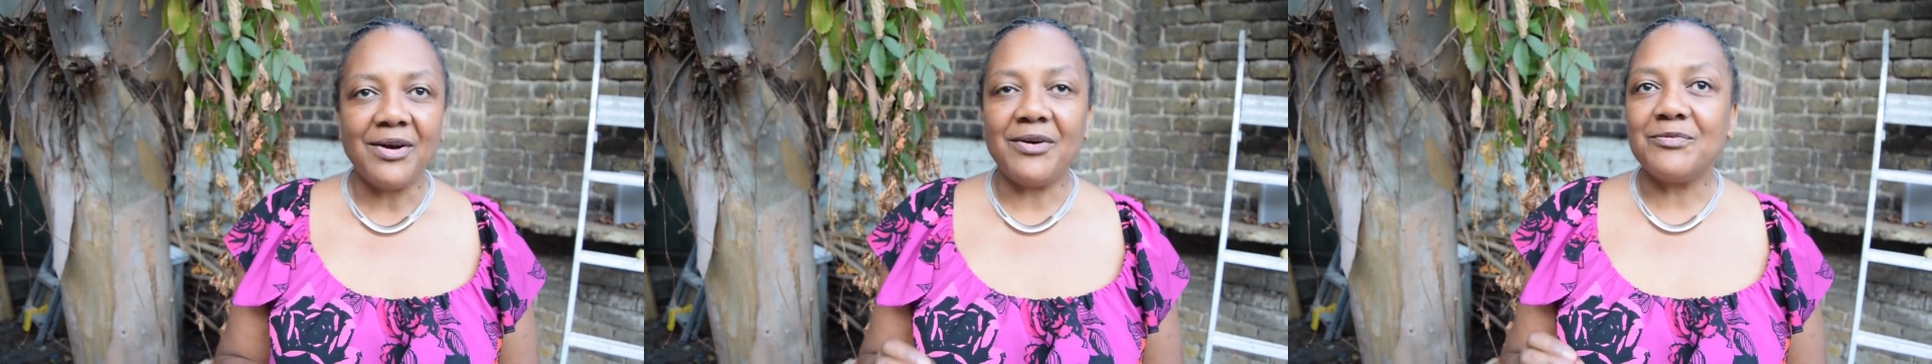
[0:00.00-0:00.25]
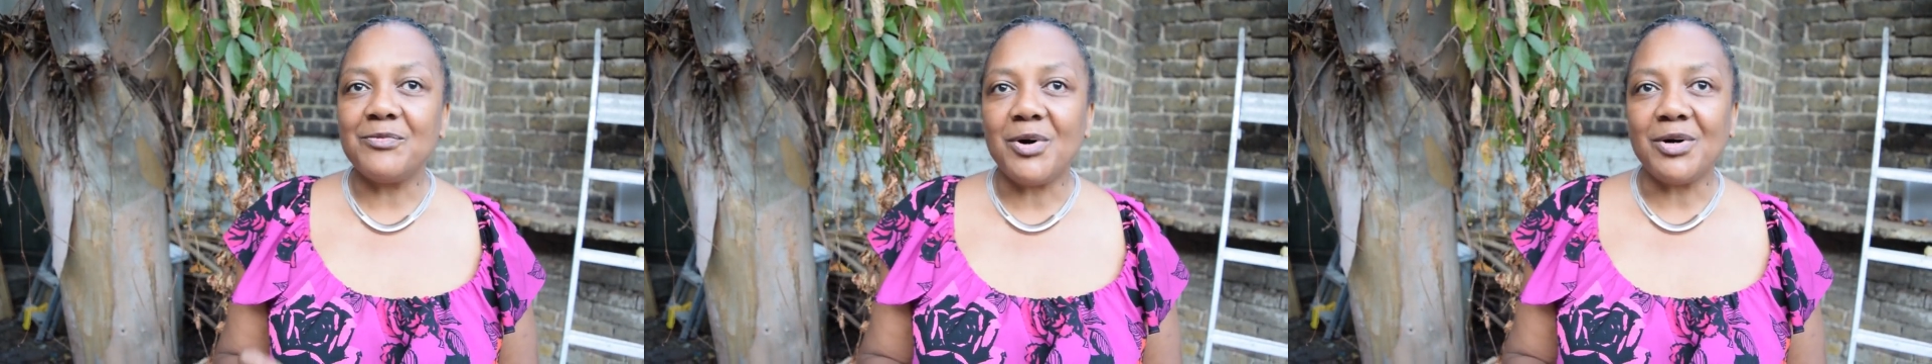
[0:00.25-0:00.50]

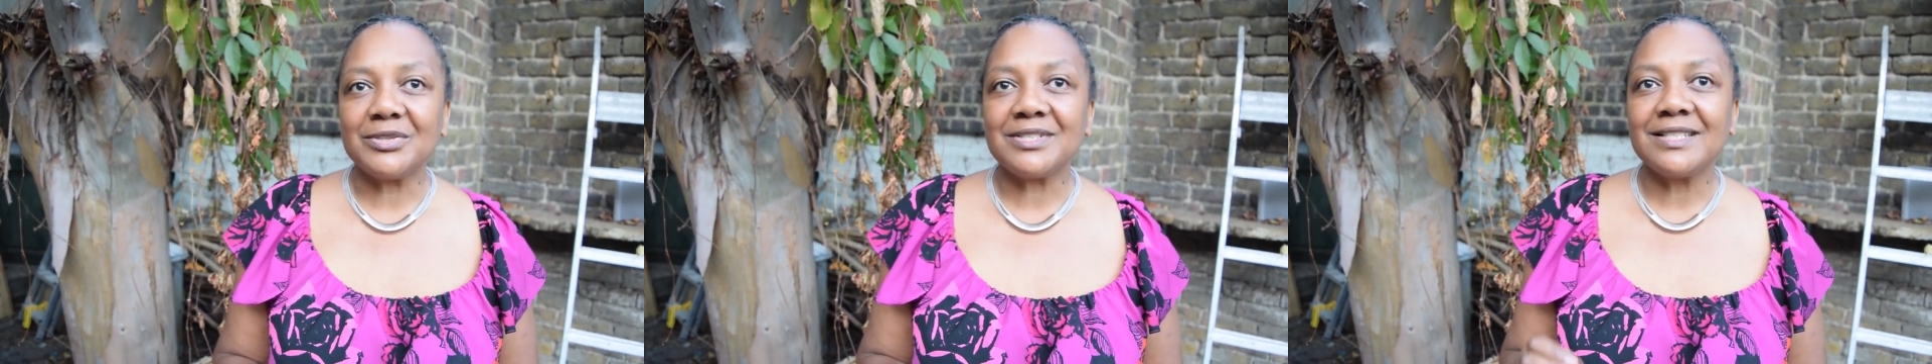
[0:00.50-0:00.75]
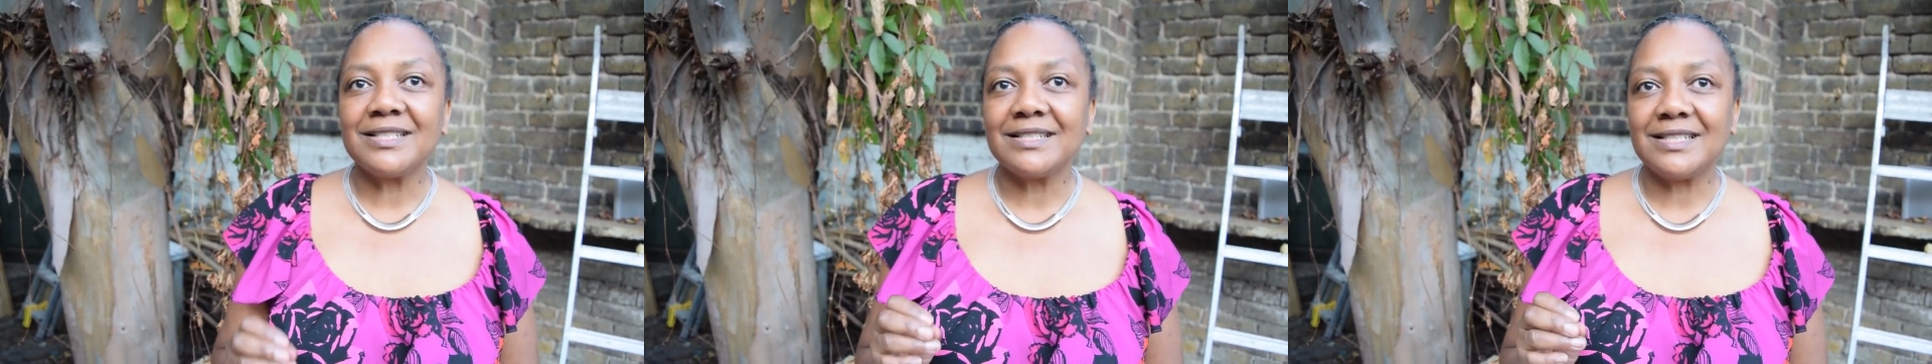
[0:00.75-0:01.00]
of
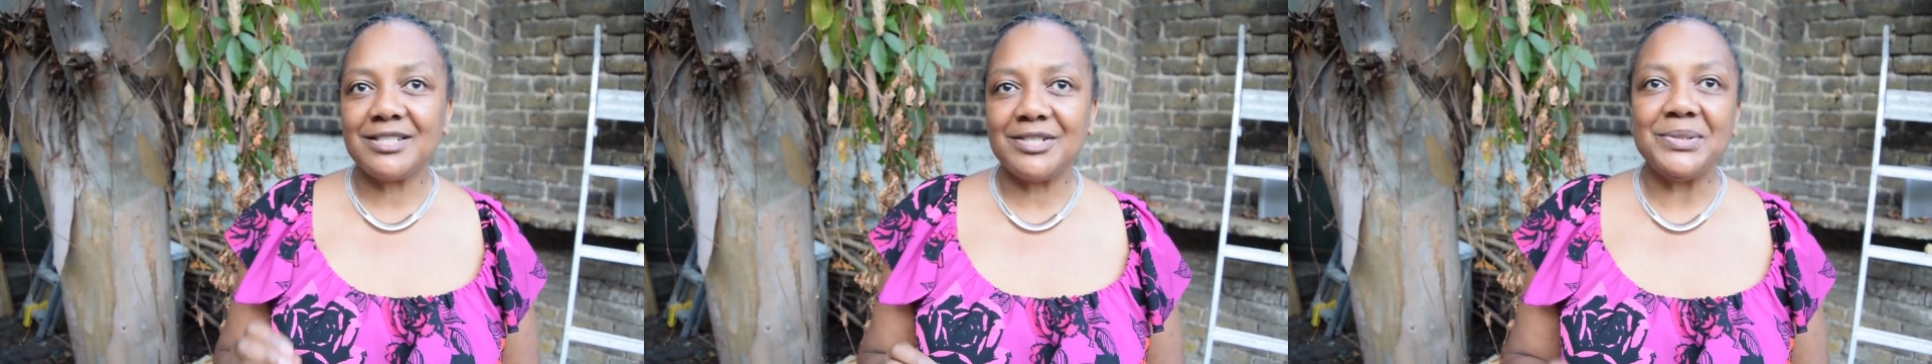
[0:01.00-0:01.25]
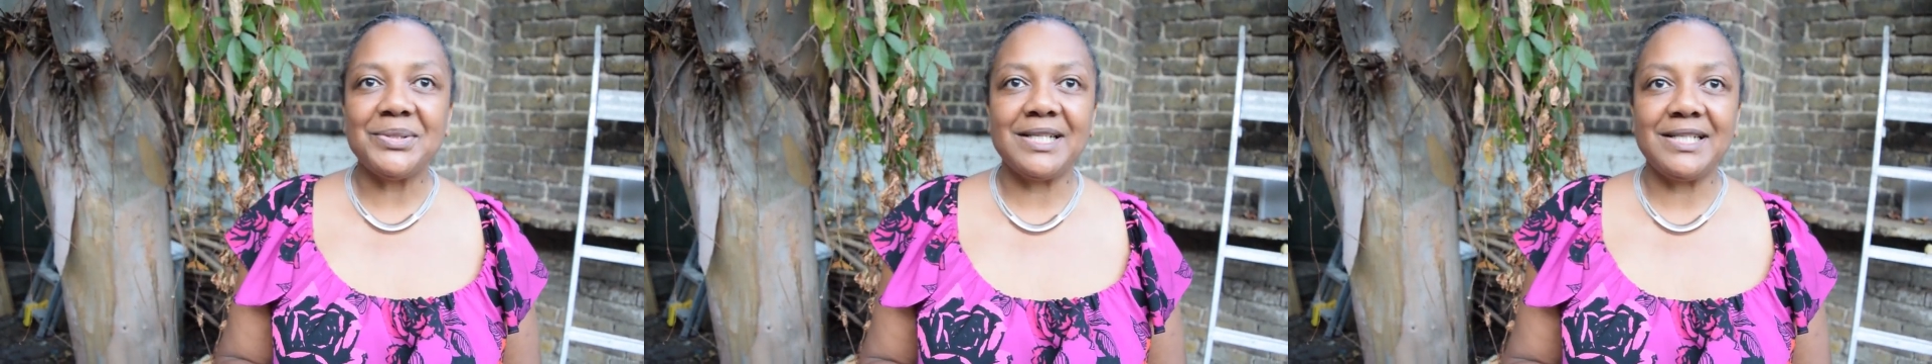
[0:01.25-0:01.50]
what this
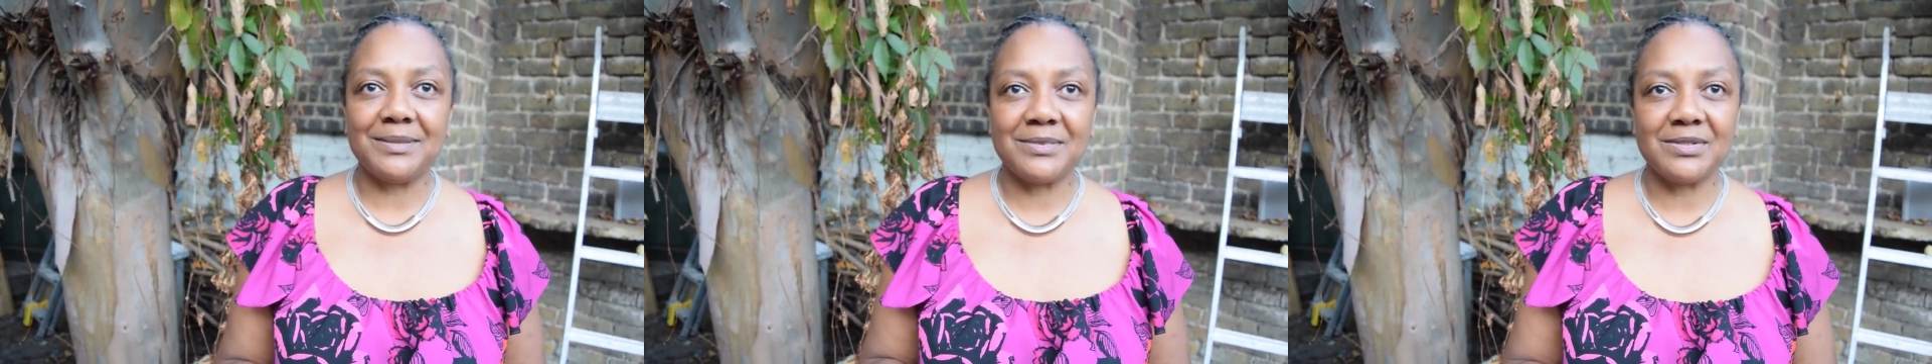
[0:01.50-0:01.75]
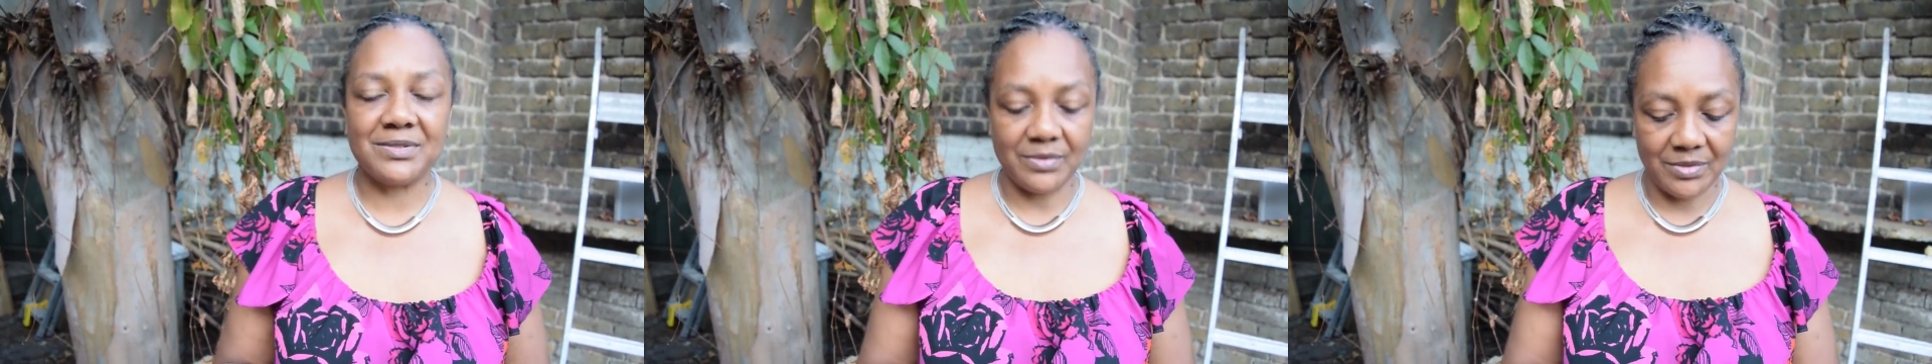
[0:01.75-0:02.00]

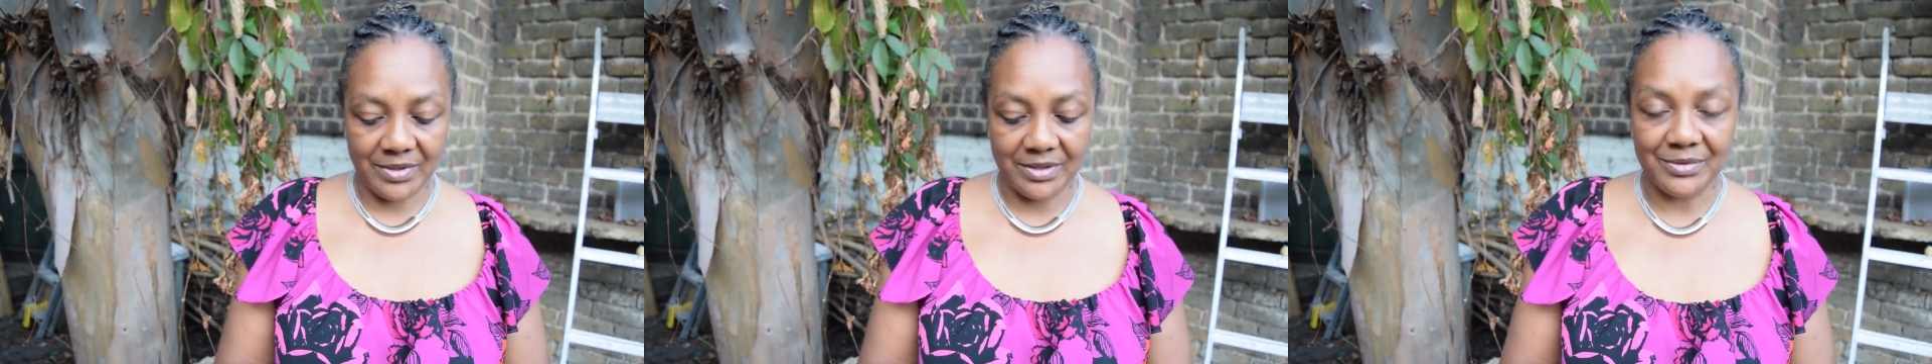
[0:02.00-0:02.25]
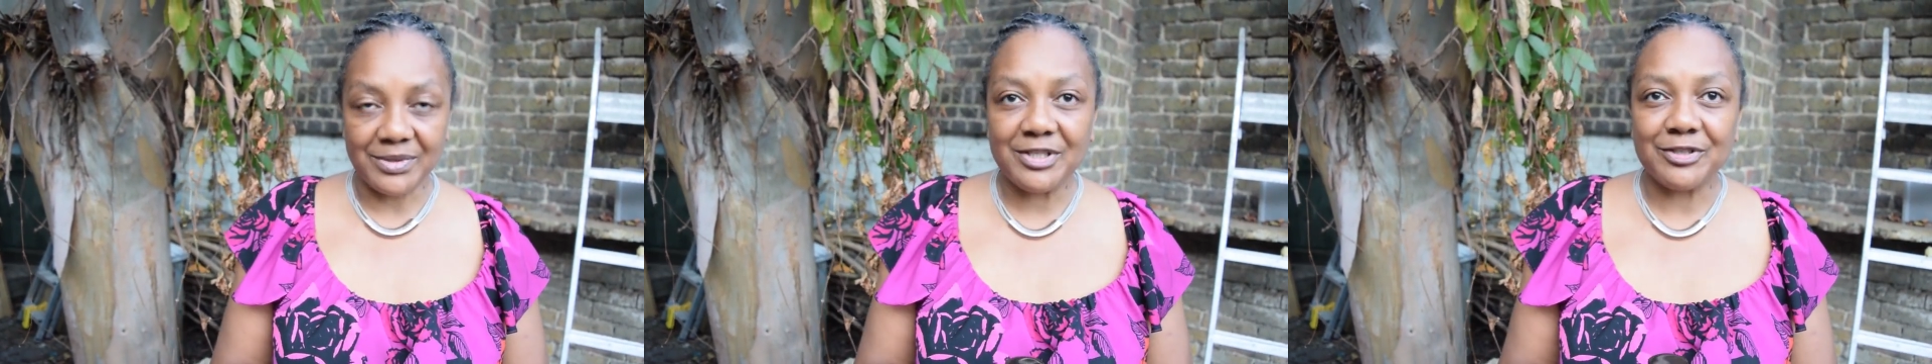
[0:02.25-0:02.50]
eucalyptus
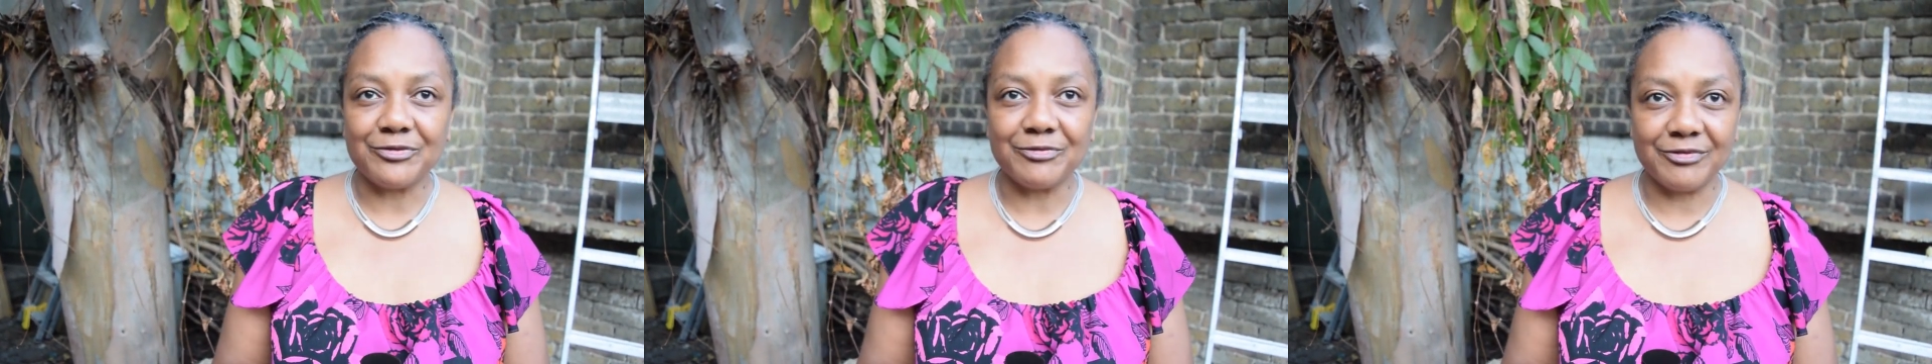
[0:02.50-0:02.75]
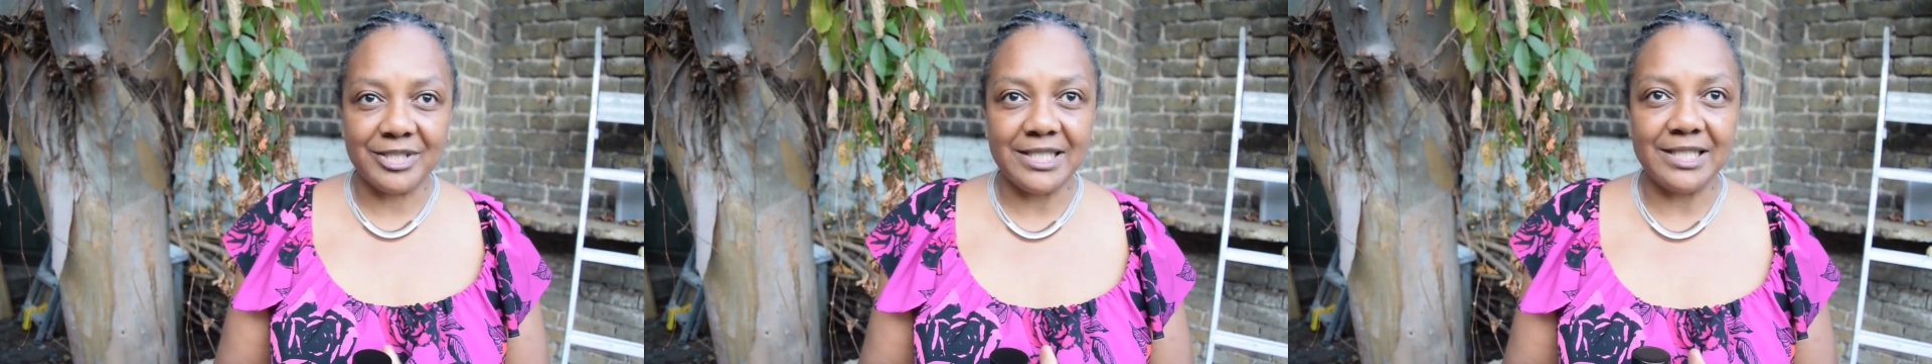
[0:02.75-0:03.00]
oil
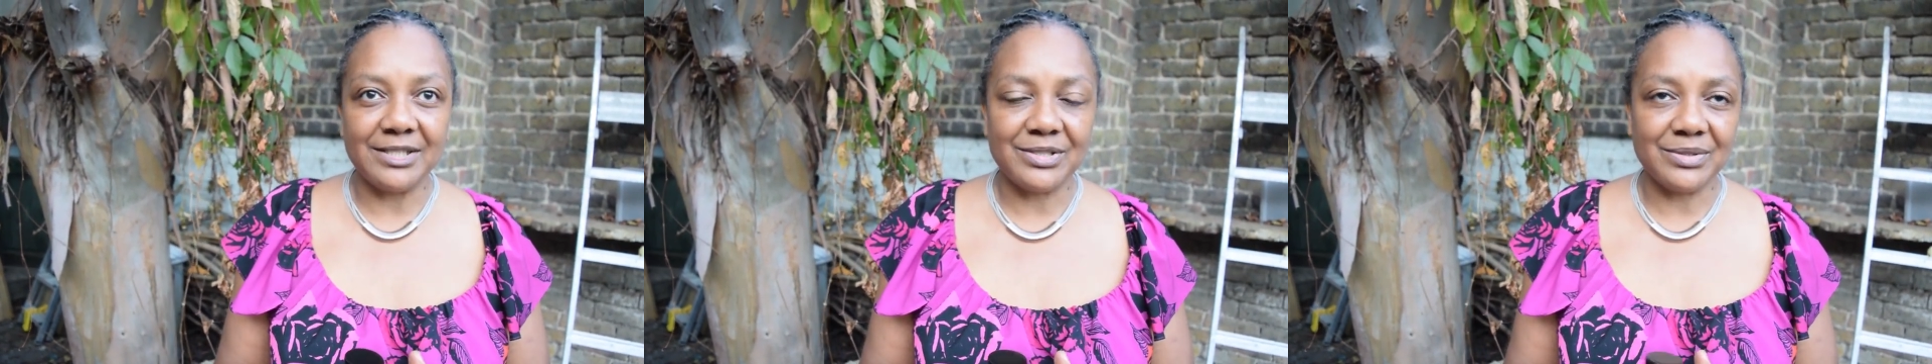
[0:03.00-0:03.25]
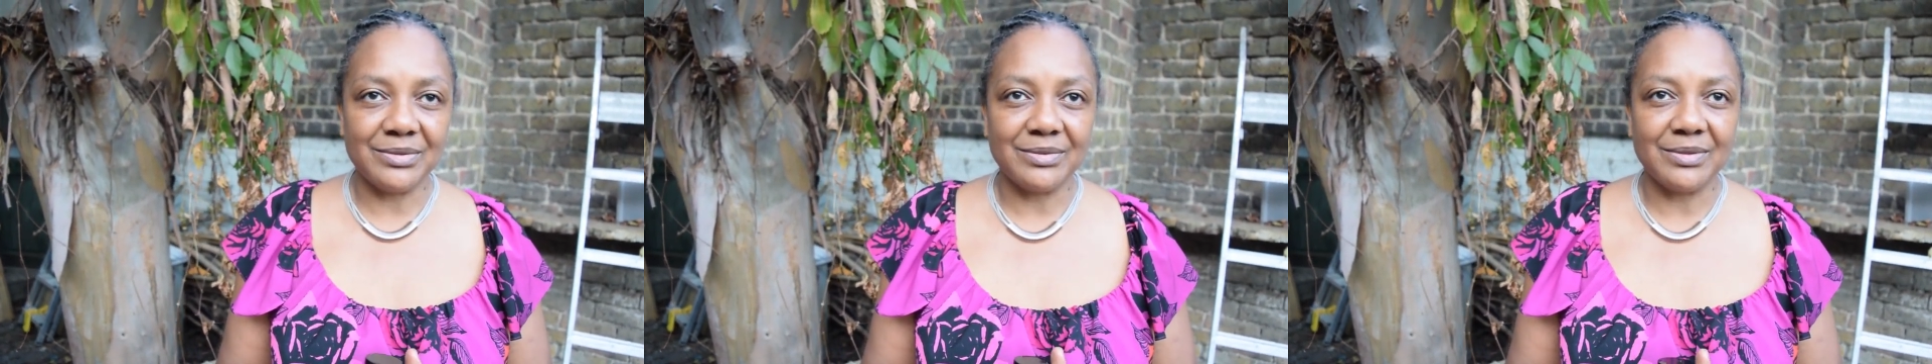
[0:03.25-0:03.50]
can really
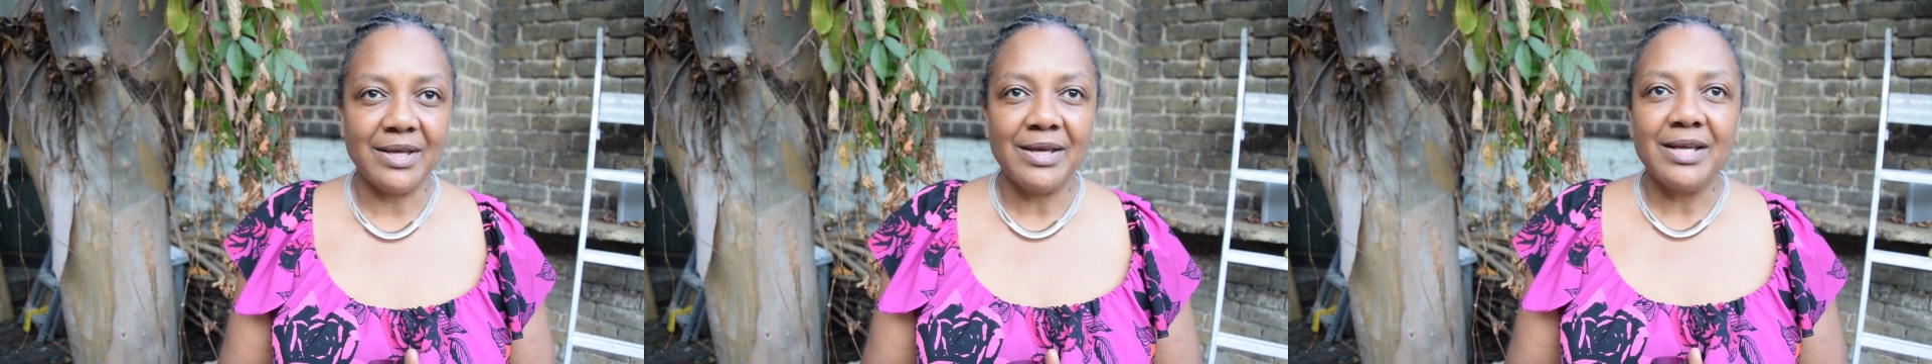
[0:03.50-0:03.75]
do.